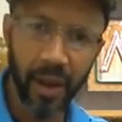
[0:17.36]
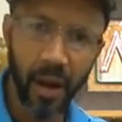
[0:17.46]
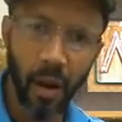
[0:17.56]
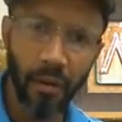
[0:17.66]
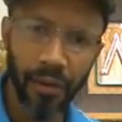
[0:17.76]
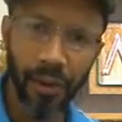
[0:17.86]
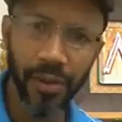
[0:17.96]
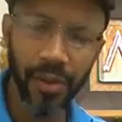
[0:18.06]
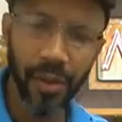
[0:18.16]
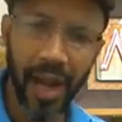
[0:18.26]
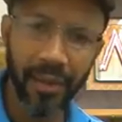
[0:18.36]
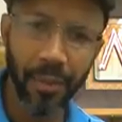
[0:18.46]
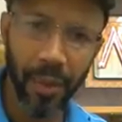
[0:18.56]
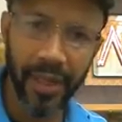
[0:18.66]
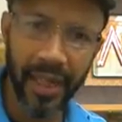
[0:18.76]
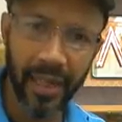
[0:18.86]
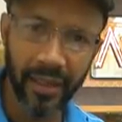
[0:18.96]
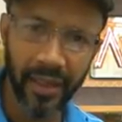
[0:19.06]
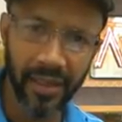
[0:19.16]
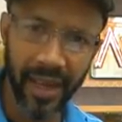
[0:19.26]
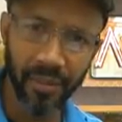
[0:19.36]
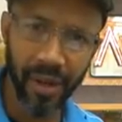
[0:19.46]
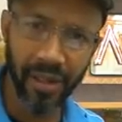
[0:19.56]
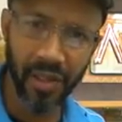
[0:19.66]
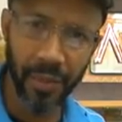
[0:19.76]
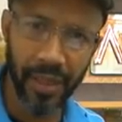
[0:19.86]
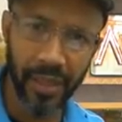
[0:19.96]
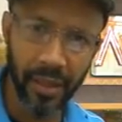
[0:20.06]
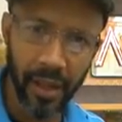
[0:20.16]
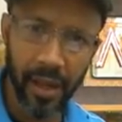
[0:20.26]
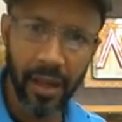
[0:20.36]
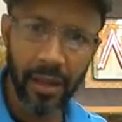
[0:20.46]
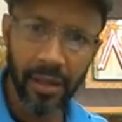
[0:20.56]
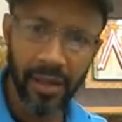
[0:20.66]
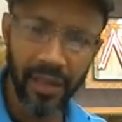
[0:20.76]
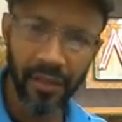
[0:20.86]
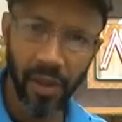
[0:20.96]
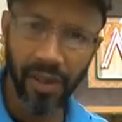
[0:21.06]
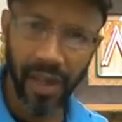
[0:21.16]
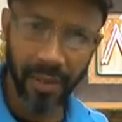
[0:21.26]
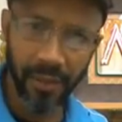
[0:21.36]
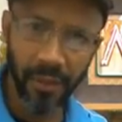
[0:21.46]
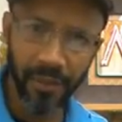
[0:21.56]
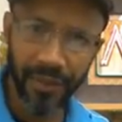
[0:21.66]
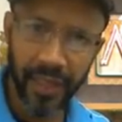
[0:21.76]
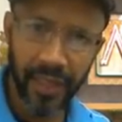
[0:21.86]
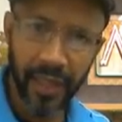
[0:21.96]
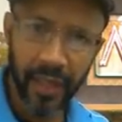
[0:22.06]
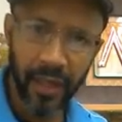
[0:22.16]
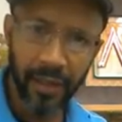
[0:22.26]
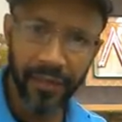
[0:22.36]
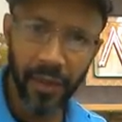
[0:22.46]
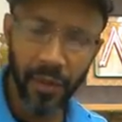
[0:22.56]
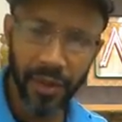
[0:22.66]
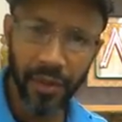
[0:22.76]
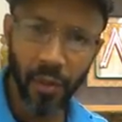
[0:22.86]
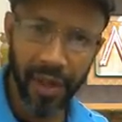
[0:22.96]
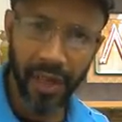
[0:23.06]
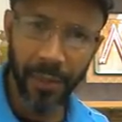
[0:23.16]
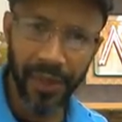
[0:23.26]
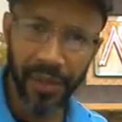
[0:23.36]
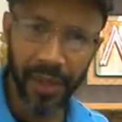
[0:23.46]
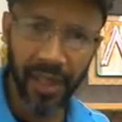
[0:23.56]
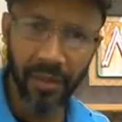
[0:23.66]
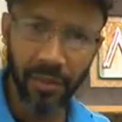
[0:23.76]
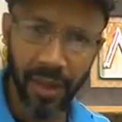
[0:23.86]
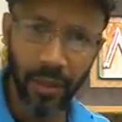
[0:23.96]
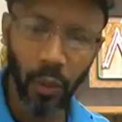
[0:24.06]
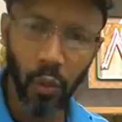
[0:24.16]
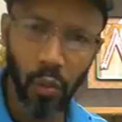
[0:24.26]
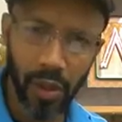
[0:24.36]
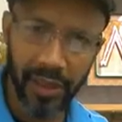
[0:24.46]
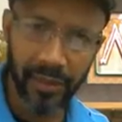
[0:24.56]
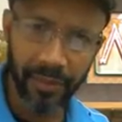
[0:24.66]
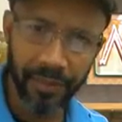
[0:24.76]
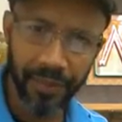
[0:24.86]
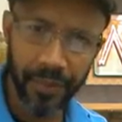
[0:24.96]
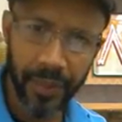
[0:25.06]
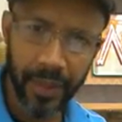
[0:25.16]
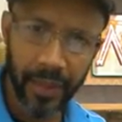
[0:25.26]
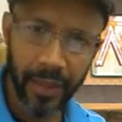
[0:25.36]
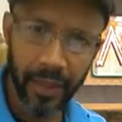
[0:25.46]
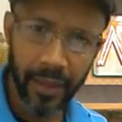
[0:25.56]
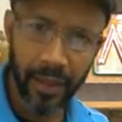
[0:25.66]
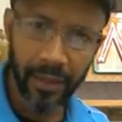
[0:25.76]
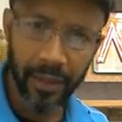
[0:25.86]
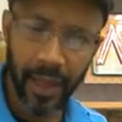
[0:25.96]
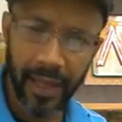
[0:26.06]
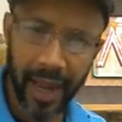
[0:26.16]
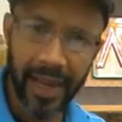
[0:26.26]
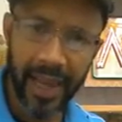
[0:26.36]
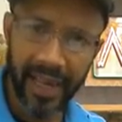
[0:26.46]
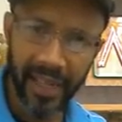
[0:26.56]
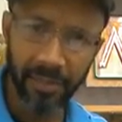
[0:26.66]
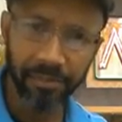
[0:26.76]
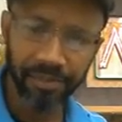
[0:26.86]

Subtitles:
All foods do not break down at the same rate of speed. Say, for example, if you wake up and you eat meal 1 at 8 a.m.